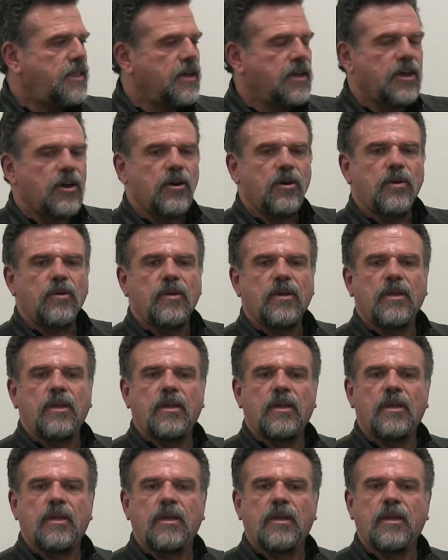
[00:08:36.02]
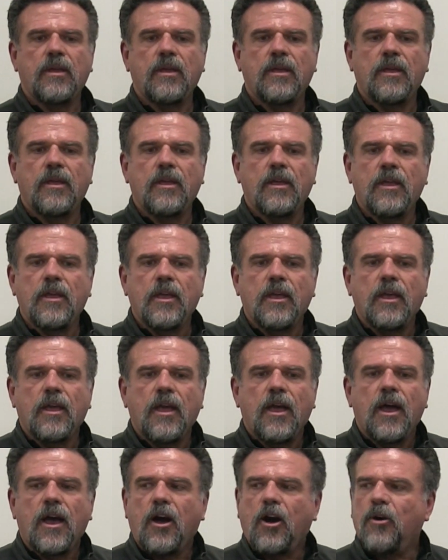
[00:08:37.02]
They go,
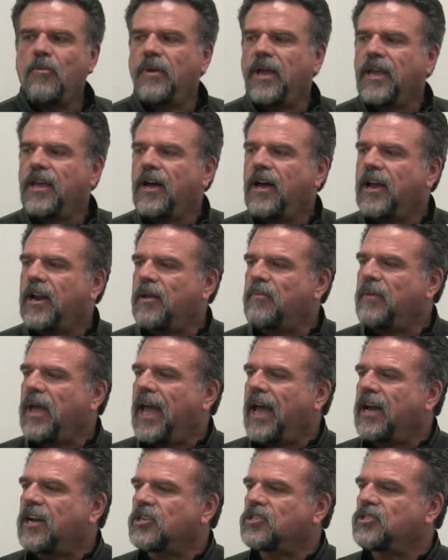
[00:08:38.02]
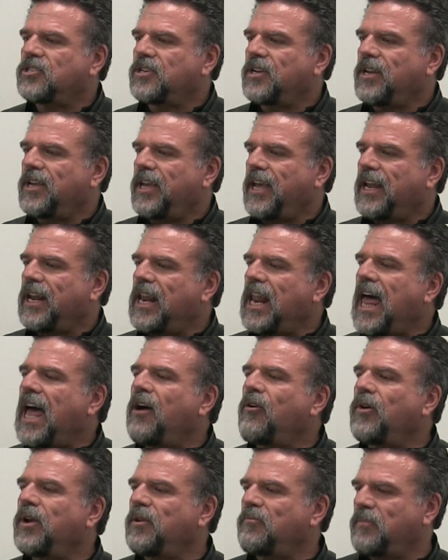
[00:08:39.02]
oh my God, I'm actually
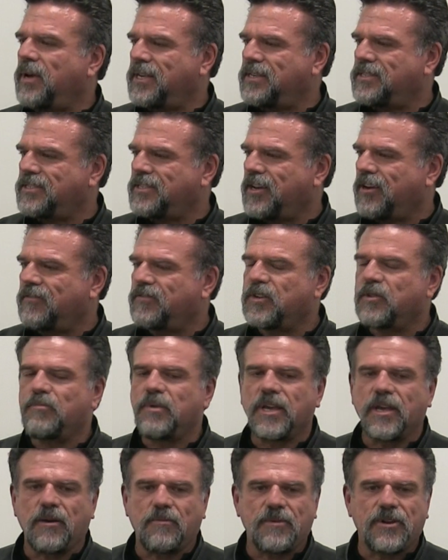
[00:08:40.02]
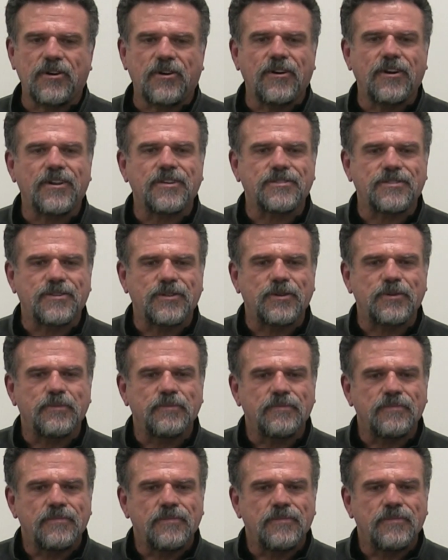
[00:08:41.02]
allowing myself to become an artist.